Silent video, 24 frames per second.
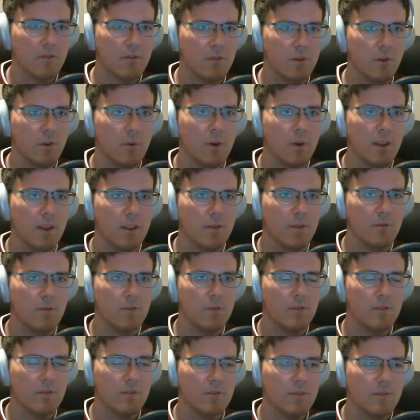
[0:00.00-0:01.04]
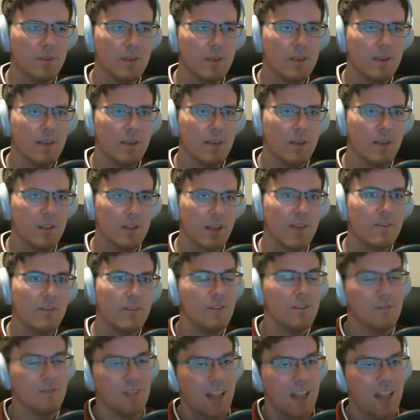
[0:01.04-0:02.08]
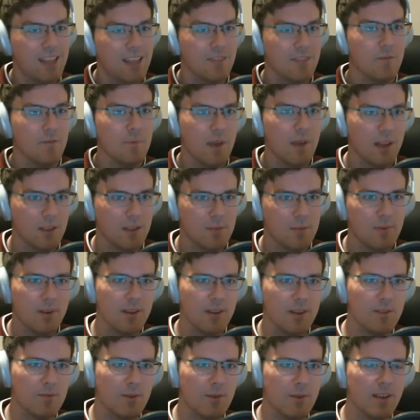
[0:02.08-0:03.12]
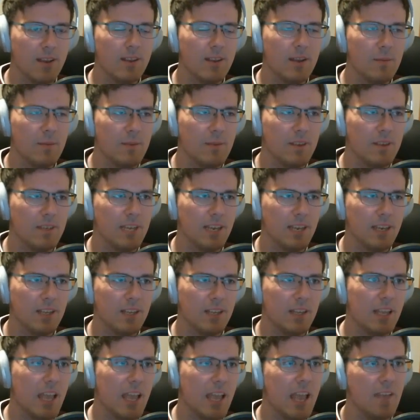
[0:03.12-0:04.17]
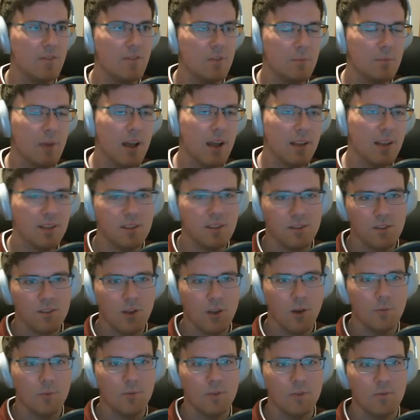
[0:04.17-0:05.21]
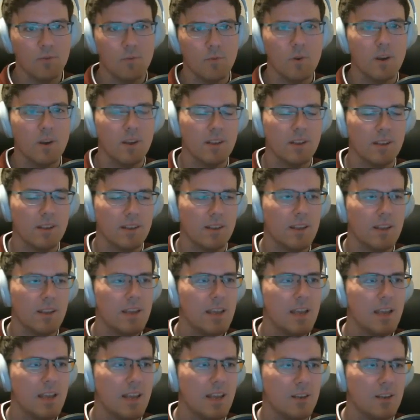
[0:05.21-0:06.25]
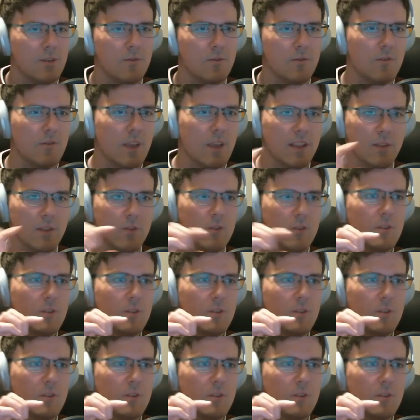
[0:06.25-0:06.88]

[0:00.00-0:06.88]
You don't want to use, because obviously there's lots of epoxy putties, right? I mean, technically, Aves Epoxy Sculpt is one, and you got those.